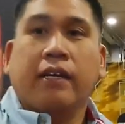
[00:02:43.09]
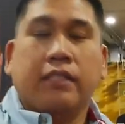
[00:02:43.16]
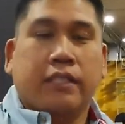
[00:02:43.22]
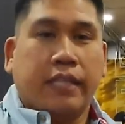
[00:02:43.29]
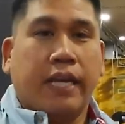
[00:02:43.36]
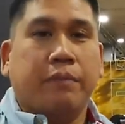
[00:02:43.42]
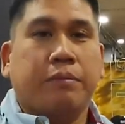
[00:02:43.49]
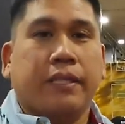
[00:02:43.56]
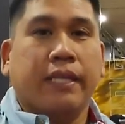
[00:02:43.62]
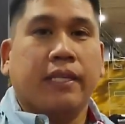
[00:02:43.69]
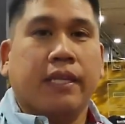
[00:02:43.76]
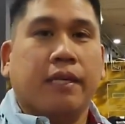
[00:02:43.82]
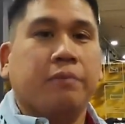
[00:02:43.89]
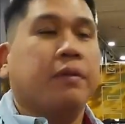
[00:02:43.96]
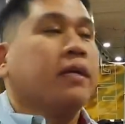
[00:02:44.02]
James
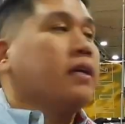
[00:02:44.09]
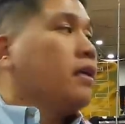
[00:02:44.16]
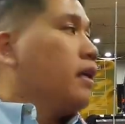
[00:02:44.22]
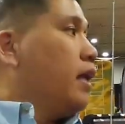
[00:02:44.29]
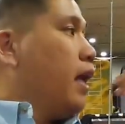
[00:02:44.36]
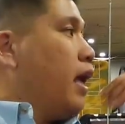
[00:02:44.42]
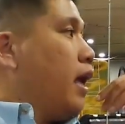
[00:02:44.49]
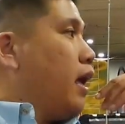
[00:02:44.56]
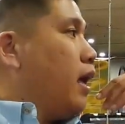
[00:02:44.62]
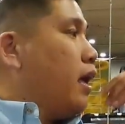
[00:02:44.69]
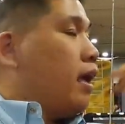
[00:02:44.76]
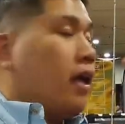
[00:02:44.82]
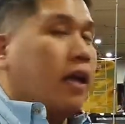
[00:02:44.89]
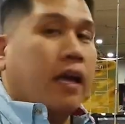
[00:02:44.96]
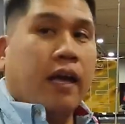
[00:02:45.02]
Elam,
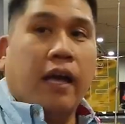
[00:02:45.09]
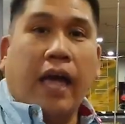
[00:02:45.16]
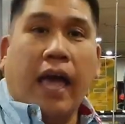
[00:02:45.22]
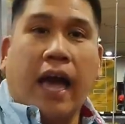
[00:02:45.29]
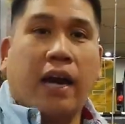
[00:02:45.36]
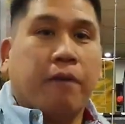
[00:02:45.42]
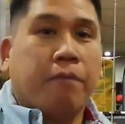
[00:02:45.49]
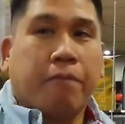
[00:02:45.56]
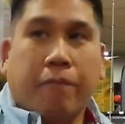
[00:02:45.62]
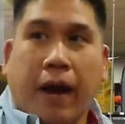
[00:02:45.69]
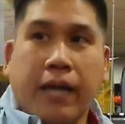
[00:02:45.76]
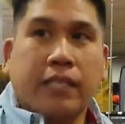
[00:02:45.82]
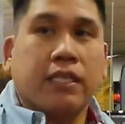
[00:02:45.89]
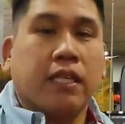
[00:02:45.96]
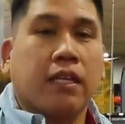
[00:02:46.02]
at a
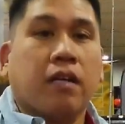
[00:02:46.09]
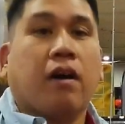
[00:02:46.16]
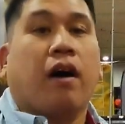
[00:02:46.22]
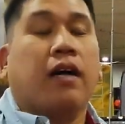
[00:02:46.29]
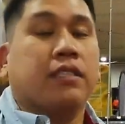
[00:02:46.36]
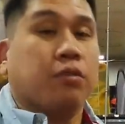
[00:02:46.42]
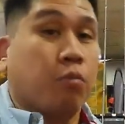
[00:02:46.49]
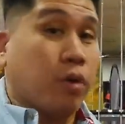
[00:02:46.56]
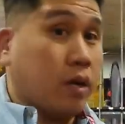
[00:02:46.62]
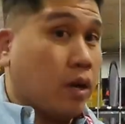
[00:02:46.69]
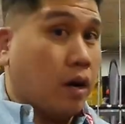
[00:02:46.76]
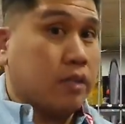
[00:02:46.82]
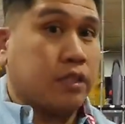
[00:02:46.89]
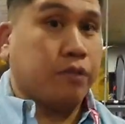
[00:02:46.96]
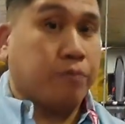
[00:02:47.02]
fraction of the cost of what it
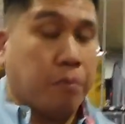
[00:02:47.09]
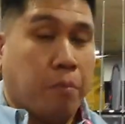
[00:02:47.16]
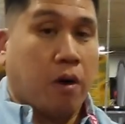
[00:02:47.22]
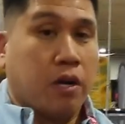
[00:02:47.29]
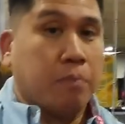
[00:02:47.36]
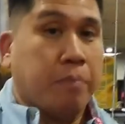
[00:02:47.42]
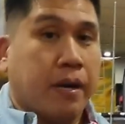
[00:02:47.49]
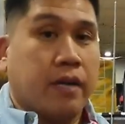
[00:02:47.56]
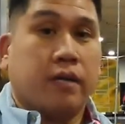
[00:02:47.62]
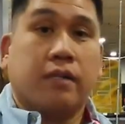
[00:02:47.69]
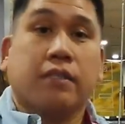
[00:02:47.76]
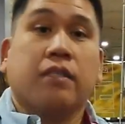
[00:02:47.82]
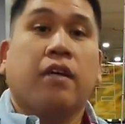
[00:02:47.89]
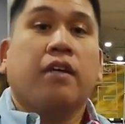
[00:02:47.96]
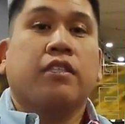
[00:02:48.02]
costs shipping off the countries.